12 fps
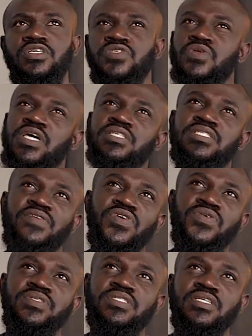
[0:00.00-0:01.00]
So there are
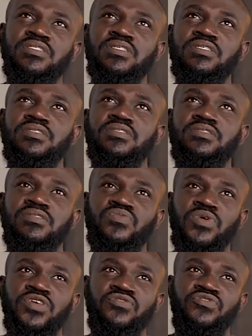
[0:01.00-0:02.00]
several instances
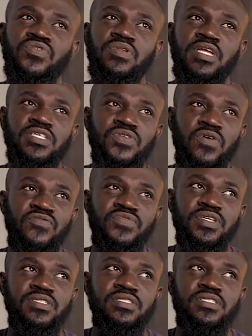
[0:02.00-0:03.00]
where you feel less
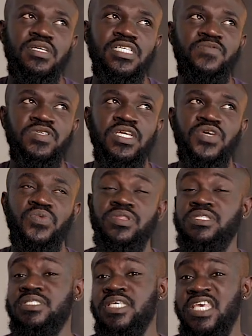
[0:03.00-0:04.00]
confident, especially
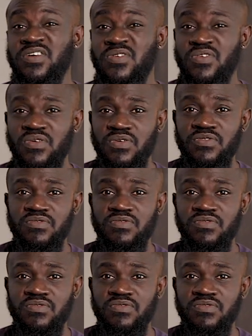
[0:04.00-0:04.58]
with skill.